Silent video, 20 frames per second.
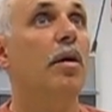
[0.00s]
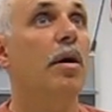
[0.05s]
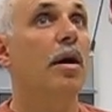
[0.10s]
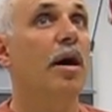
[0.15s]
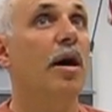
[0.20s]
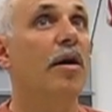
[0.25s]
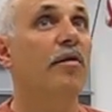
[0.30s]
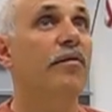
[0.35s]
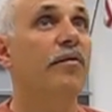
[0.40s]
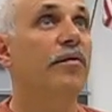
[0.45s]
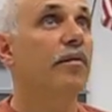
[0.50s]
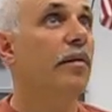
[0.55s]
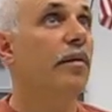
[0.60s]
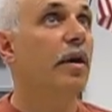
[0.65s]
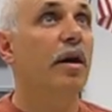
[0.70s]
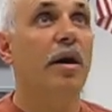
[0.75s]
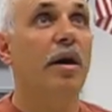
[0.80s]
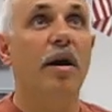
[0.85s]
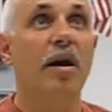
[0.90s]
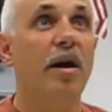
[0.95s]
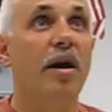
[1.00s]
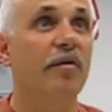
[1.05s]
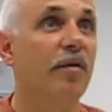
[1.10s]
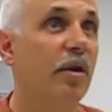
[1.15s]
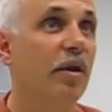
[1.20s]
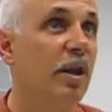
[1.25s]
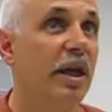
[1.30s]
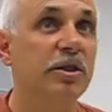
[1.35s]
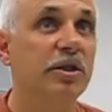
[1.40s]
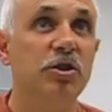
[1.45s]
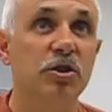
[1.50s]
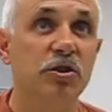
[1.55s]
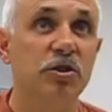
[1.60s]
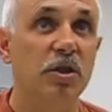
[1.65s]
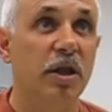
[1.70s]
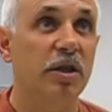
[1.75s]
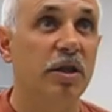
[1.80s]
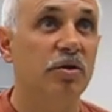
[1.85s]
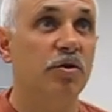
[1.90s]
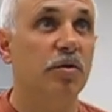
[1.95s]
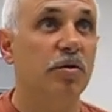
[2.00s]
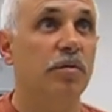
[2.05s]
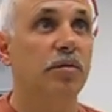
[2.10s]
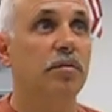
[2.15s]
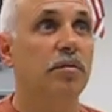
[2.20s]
of a legislature,